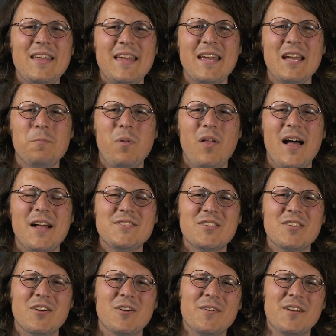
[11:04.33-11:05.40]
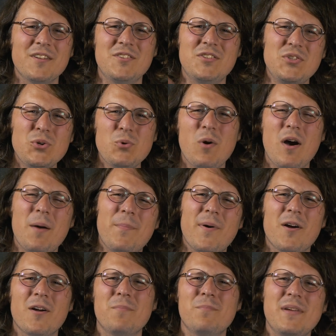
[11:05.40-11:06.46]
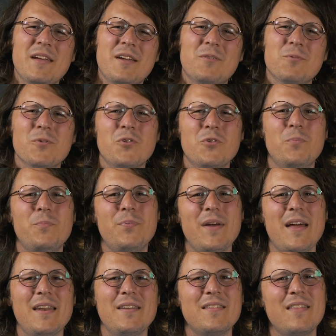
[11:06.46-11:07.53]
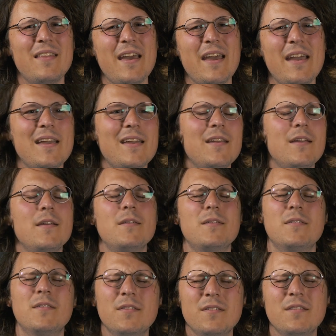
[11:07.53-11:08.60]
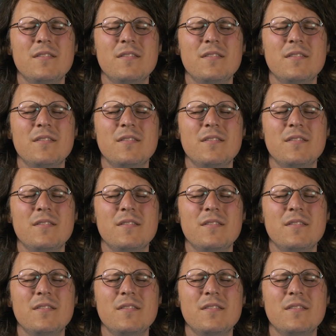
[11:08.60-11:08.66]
The ink blots are a doo-wop R&B group, and they...